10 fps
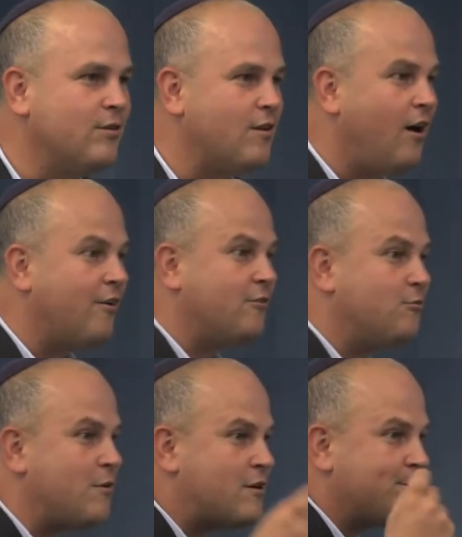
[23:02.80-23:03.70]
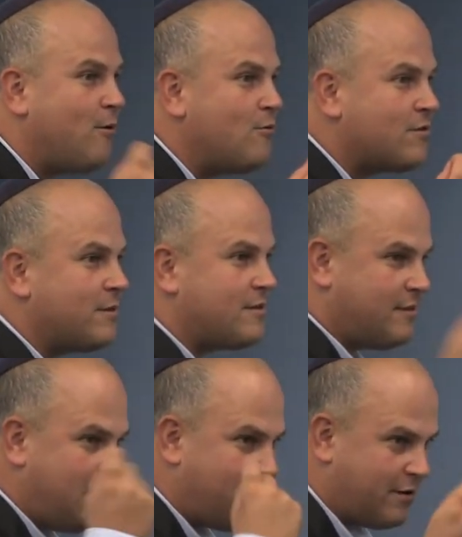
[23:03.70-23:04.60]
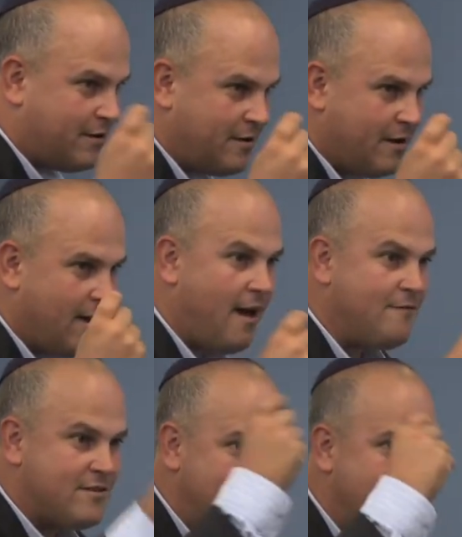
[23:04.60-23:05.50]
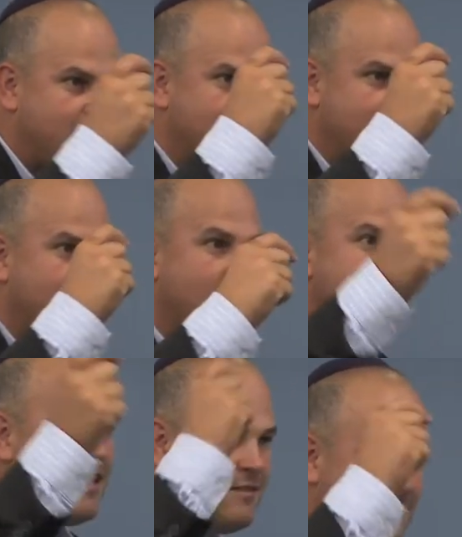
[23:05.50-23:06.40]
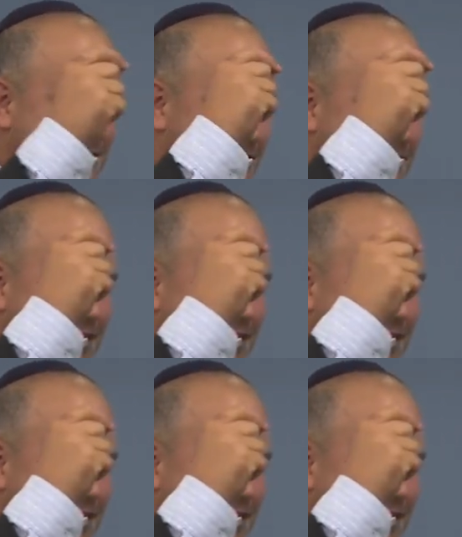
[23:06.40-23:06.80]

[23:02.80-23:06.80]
is also to expose the secret of sacred events